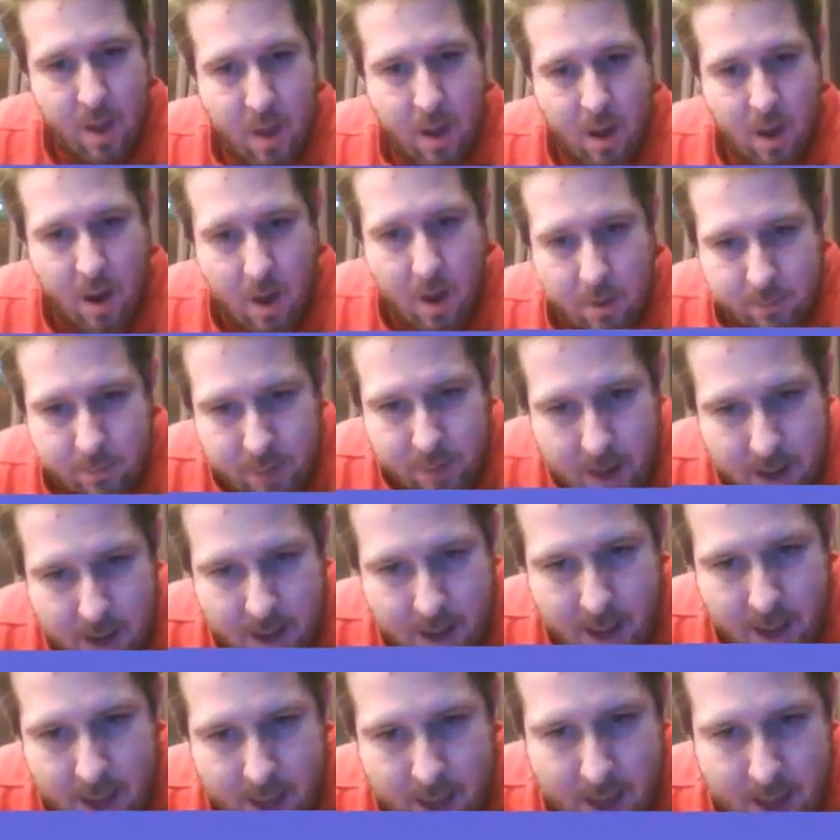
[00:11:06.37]
All
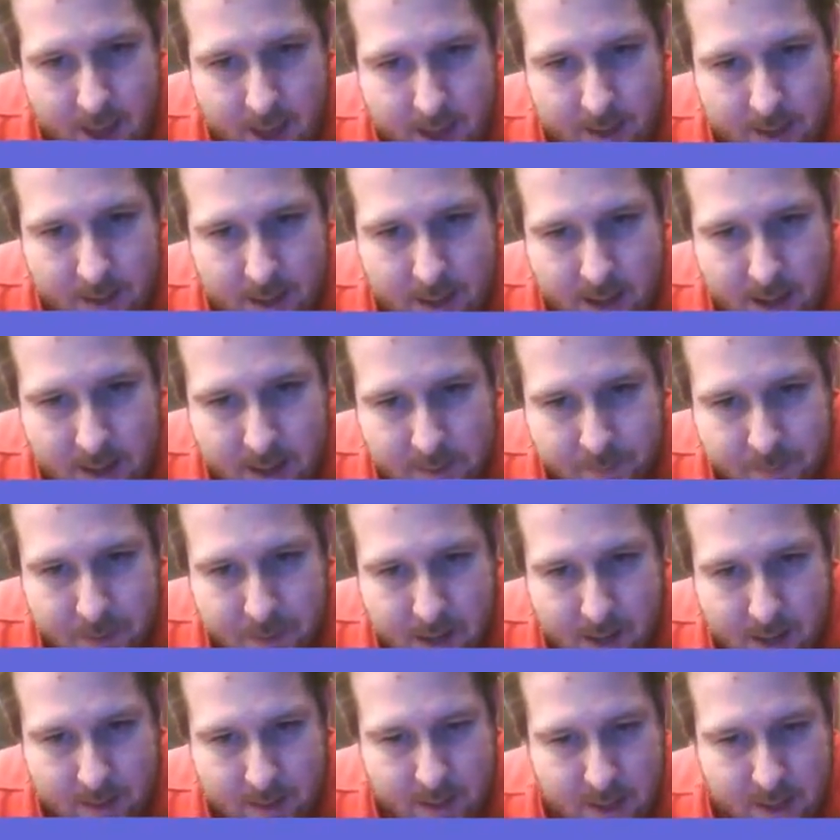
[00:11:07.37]
right, and last but
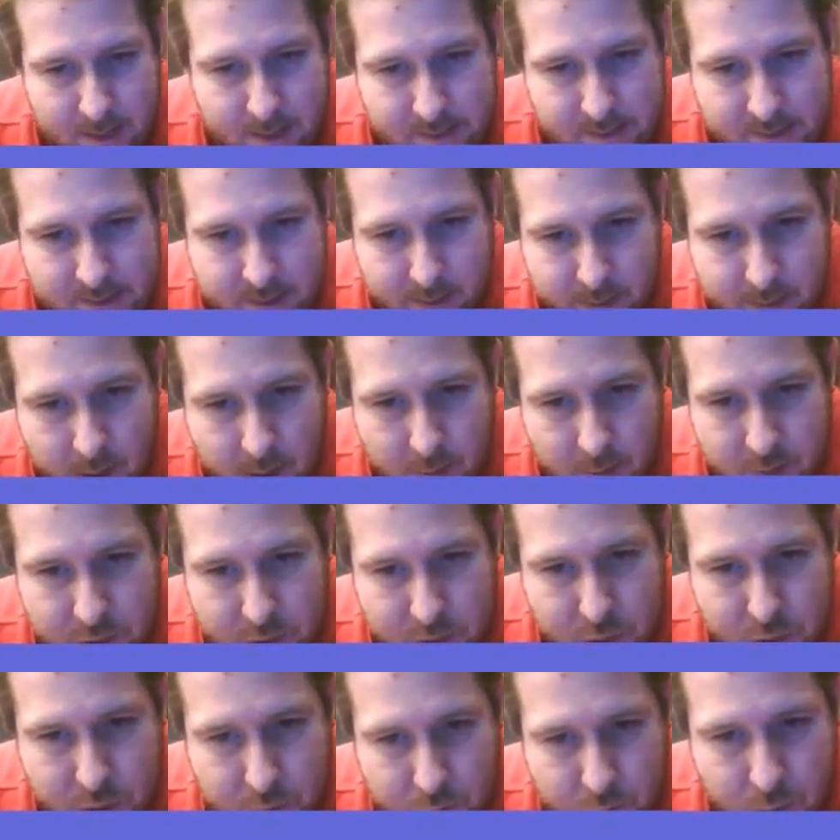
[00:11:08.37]
not least, 0,
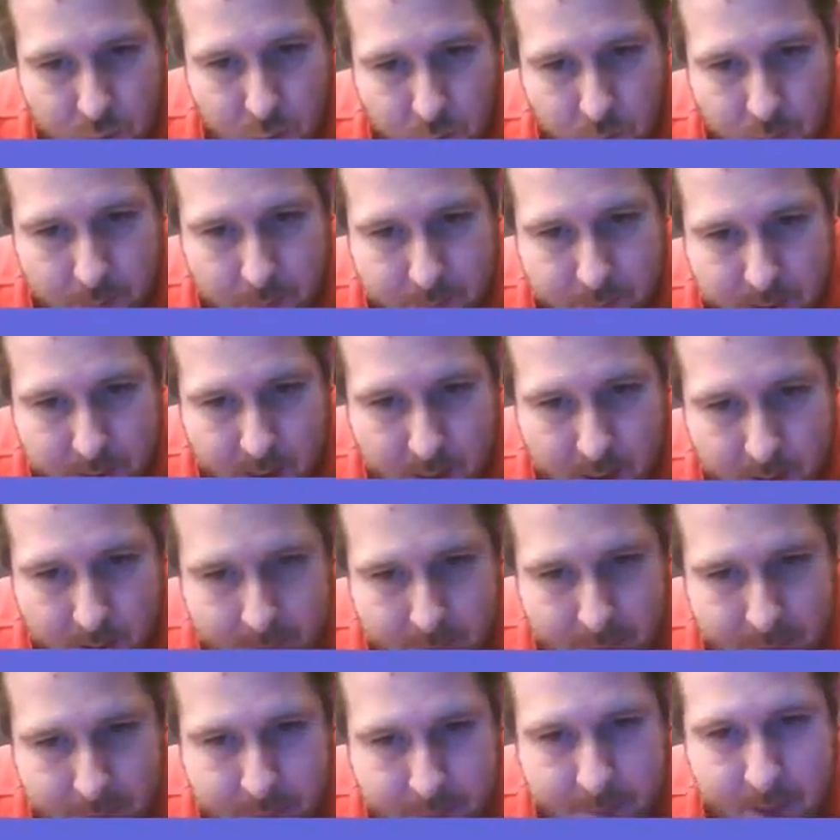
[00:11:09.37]
2 would be
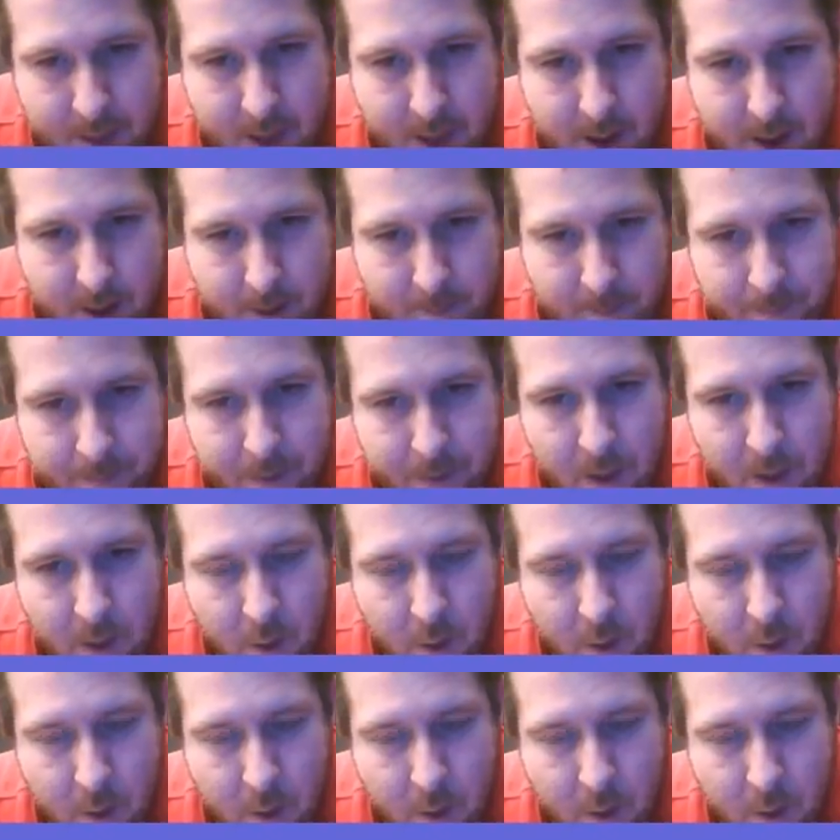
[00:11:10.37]
up there.